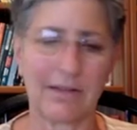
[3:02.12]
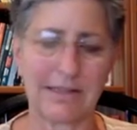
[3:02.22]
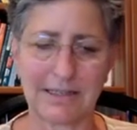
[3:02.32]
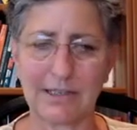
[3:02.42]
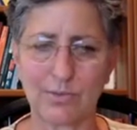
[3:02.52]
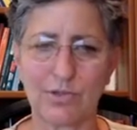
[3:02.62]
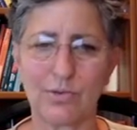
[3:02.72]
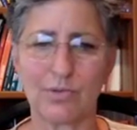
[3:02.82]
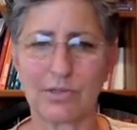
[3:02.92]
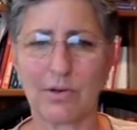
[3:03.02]
class size was
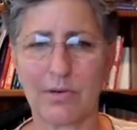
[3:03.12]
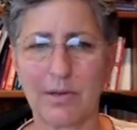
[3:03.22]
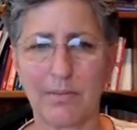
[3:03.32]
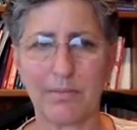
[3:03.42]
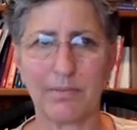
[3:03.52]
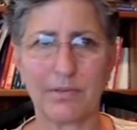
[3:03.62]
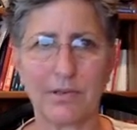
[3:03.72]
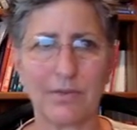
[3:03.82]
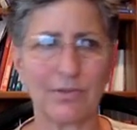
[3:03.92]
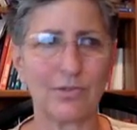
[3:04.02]

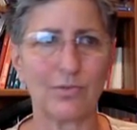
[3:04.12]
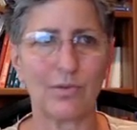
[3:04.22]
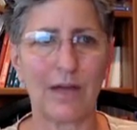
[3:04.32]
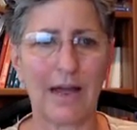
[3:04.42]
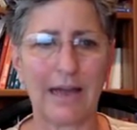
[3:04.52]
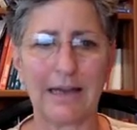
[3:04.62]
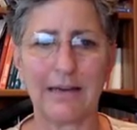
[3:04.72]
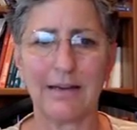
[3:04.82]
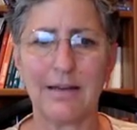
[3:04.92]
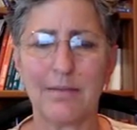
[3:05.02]
it was too
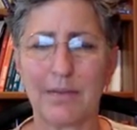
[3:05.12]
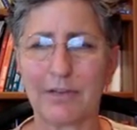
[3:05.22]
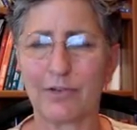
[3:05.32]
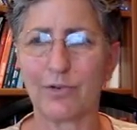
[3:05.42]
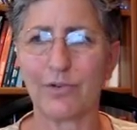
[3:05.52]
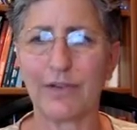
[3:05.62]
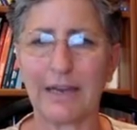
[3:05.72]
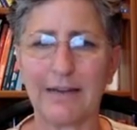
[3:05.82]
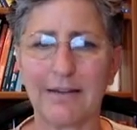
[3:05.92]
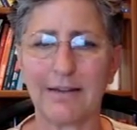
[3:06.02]
high by a certain
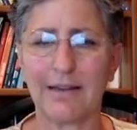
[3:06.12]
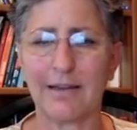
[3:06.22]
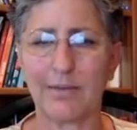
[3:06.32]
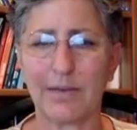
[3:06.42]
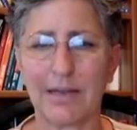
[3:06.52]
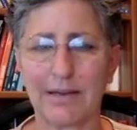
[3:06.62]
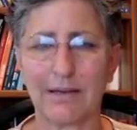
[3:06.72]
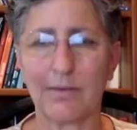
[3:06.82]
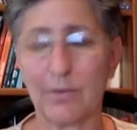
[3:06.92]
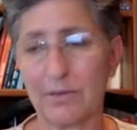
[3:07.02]
date, and we
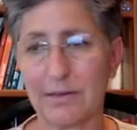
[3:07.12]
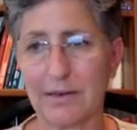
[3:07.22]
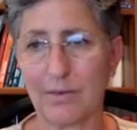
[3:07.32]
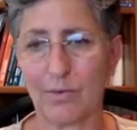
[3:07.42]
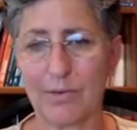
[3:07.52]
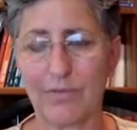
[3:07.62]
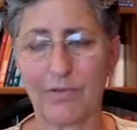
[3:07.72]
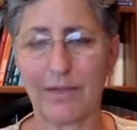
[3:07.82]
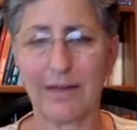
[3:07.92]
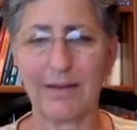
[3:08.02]
did get grieved
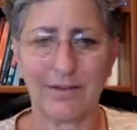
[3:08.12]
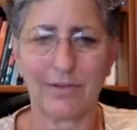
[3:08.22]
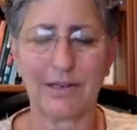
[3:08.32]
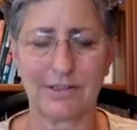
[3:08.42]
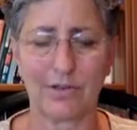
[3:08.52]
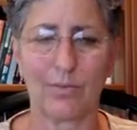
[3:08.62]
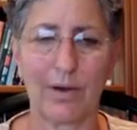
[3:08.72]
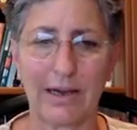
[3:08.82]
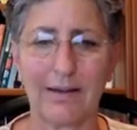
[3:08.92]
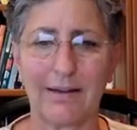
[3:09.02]
for that. And that's their
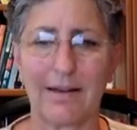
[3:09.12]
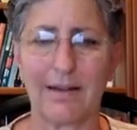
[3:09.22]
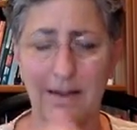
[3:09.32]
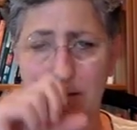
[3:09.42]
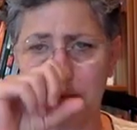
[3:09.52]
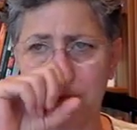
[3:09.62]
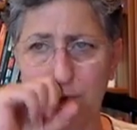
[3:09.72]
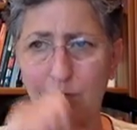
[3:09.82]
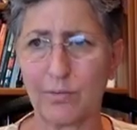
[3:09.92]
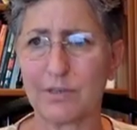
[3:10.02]
right, and I
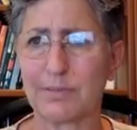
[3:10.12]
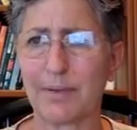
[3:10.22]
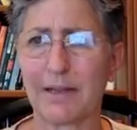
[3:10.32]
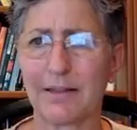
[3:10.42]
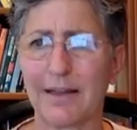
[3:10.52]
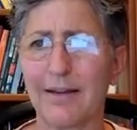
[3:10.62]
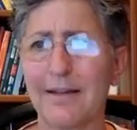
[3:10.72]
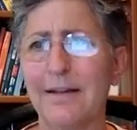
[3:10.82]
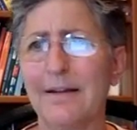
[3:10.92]
totally respect that.